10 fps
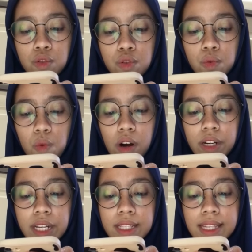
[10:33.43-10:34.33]
Thus,
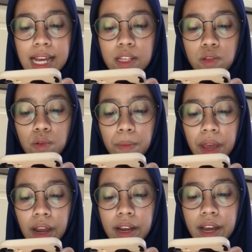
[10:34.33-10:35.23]
guarding tends to
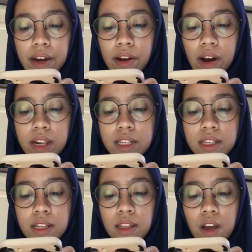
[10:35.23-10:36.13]
be
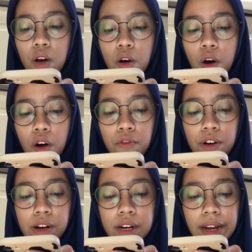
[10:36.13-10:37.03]
generalized
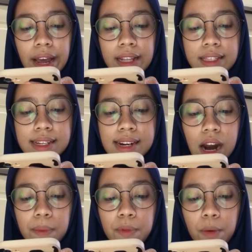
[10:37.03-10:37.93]
over the entire
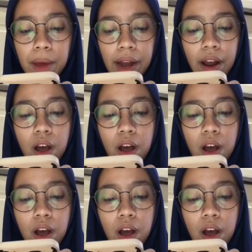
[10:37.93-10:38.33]
abdomen,